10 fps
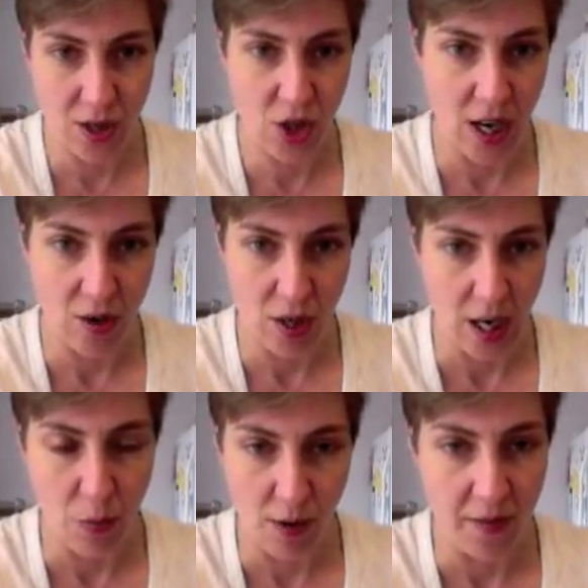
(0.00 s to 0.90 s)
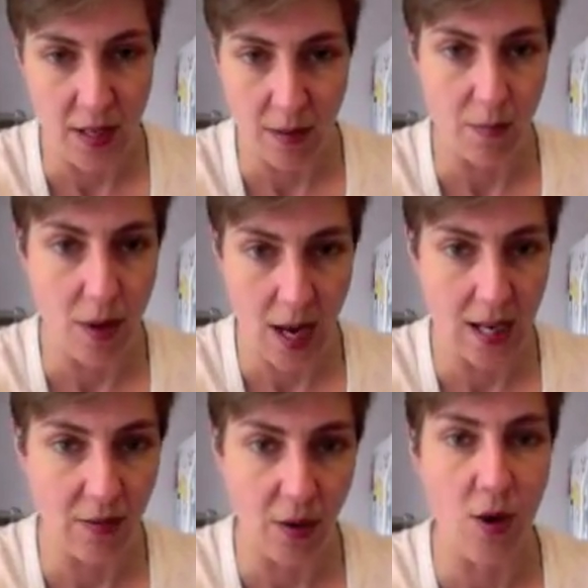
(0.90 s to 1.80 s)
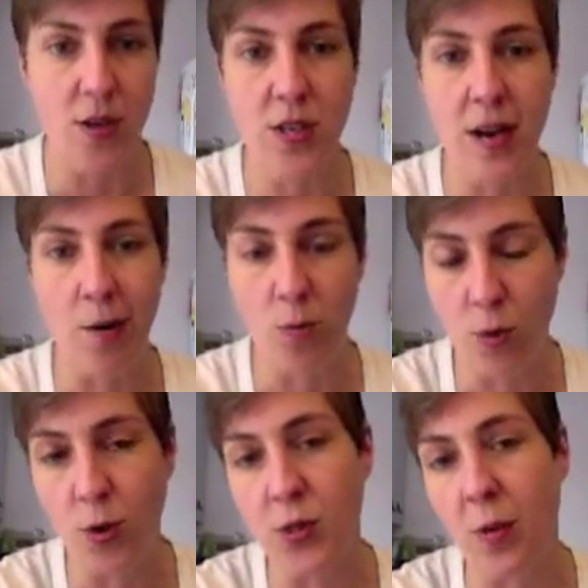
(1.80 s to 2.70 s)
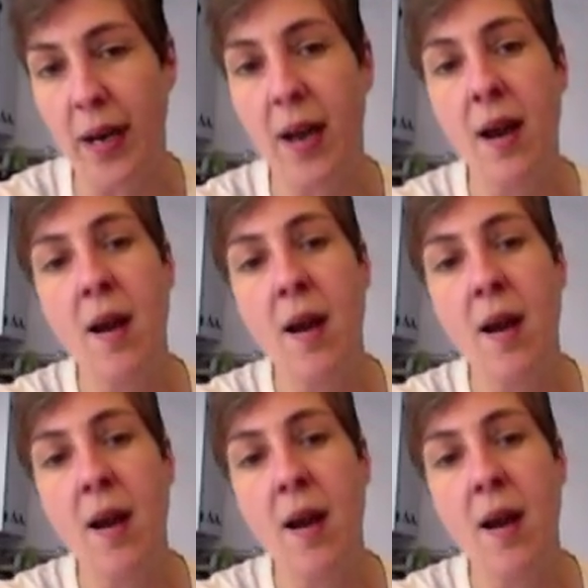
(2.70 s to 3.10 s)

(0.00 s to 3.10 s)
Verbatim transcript: gender dimorphism as far as our roles went,